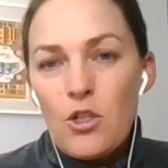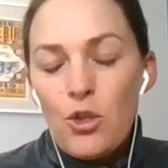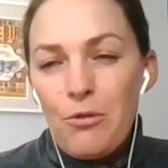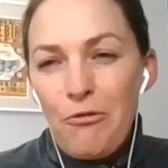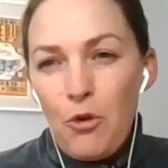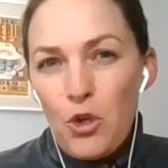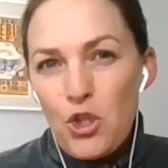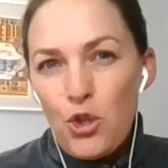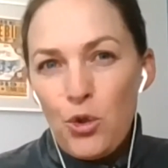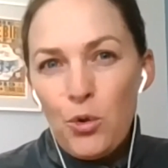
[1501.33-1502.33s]
to the
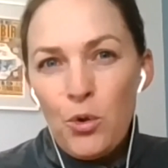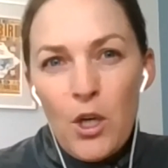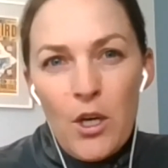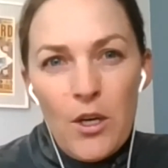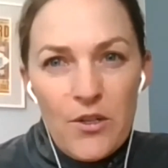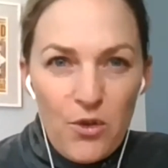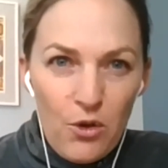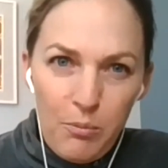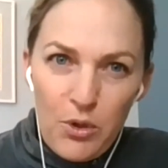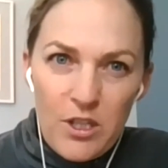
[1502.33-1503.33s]
first two sort
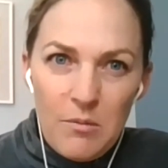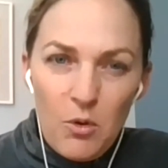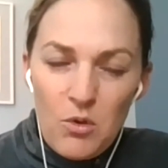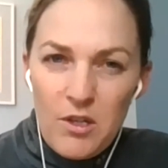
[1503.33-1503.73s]
of principles